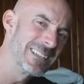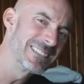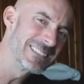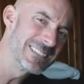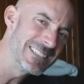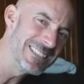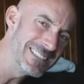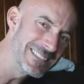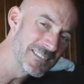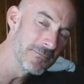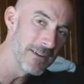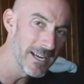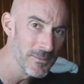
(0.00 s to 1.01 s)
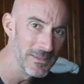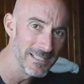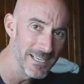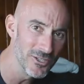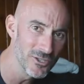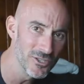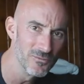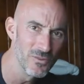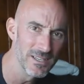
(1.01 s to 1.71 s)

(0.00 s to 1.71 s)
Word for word: exceeds the recommendation